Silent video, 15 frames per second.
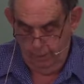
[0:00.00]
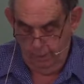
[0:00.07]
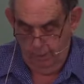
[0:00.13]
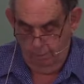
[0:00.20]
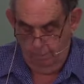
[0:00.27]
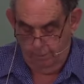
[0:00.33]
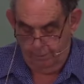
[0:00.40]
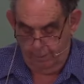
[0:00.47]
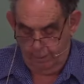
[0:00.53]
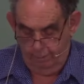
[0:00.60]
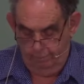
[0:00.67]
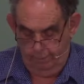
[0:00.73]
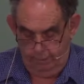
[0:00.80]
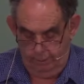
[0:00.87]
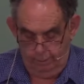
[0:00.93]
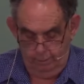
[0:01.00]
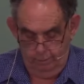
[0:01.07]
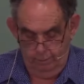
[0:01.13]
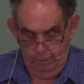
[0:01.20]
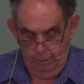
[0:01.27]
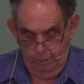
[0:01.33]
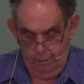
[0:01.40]
By that I mean,
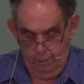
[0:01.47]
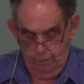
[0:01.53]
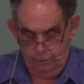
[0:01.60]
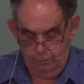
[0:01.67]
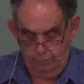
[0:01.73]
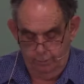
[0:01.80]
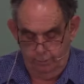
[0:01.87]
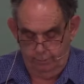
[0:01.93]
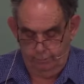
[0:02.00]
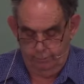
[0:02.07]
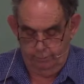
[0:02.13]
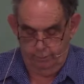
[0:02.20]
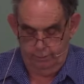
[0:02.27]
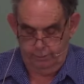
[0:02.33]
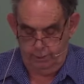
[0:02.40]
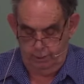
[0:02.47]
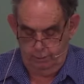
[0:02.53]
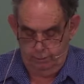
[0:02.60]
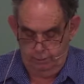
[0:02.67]
she'll not draw attention